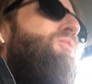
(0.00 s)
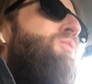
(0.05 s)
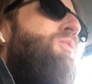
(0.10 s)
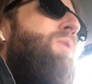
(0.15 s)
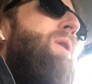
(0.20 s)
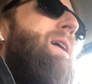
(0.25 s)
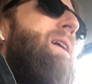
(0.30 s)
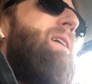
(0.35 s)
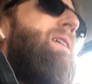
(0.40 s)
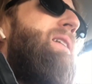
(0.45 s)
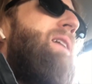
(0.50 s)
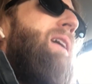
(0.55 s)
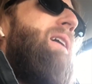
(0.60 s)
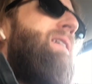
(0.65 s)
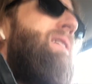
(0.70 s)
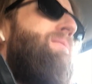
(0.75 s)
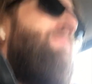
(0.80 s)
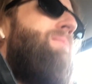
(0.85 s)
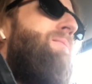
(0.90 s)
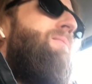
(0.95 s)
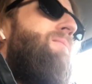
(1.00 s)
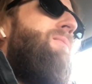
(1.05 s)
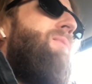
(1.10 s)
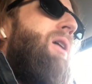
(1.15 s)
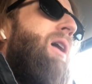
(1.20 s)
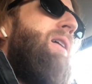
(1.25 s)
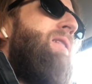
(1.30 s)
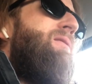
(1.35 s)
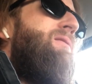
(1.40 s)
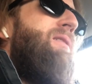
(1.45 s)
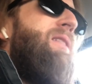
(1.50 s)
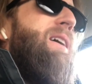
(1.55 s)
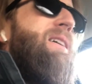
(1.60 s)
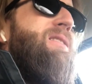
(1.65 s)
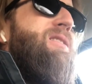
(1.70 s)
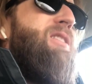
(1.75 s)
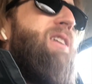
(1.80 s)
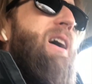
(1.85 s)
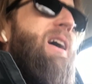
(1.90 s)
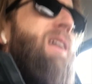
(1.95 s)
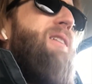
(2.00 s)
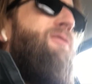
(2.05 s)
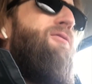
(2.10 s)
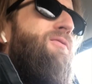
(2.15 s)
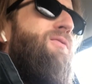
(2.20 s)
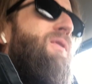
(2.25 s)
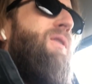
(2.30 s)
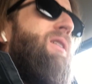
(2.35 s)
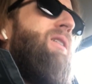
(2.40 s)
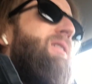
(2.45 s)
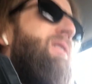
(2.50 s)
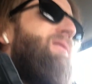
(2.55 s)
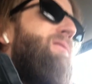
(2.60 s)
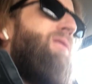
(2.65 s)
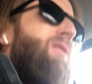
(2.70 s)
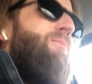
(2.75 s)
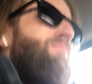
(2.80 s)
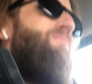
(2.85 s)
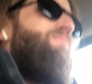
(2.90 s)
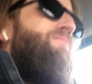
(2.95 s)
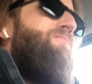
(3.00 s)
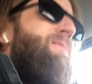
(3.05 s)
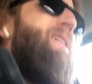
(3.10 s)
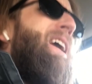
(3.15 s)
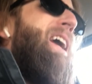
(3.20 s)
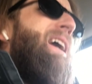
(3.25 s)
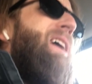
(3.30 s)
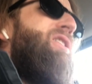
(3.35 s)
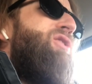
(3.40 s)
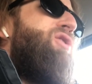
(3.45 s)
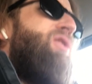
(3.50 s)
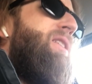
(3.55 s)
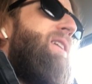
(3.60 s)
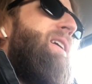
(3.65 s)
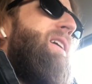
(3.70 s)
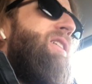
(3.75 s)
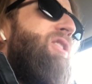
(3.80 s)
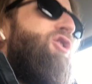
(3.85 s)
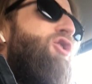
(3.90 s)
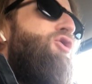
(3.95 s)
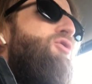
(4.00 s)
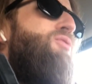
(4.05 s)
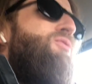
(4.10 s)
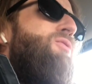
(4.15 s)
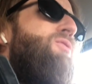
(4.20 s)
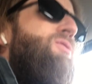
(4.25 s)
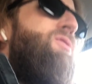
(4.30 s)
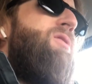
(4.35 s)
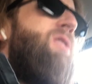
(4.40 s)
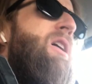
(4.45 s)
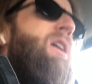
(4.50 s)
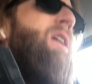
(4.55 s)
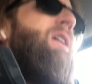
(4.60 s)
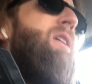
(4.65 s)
When that's kind of a gauge that I use